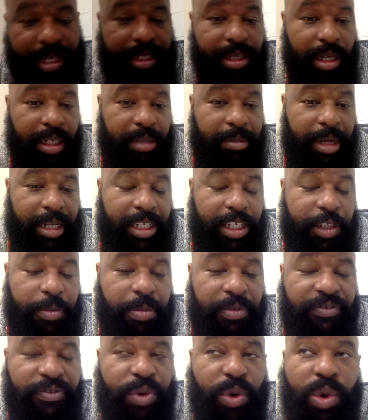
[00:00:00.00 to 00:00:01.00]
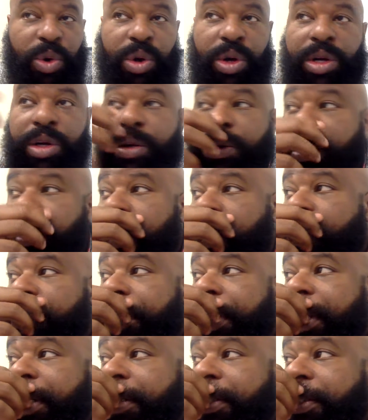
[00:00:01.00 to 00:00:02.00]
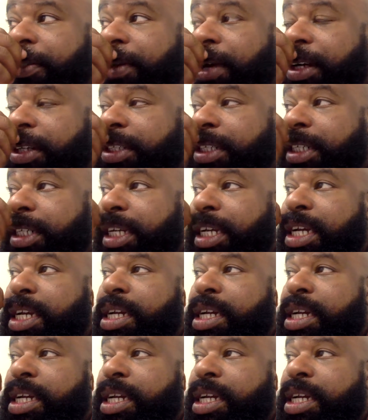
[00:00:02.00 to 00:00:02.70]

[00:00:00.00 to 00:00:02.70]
had talked about this before during Reconstruction,